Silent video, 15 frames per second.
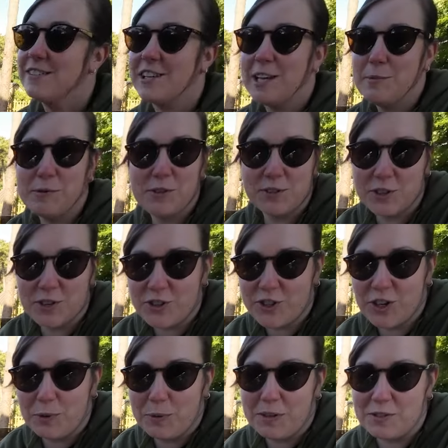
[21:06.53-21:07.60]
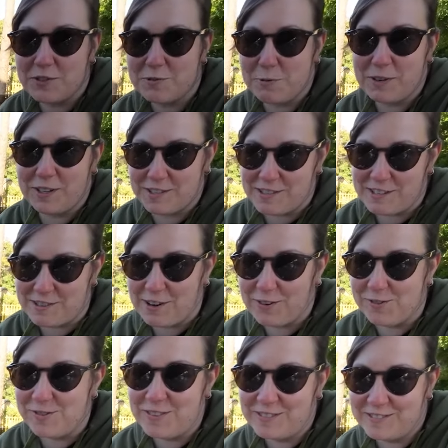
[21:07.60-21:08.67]
Sabre doesn't chew, he just swallows his
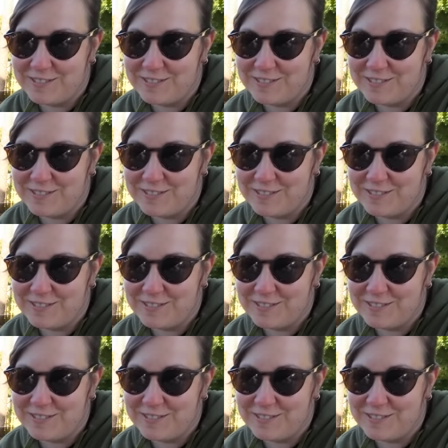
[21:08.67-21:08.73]
whole.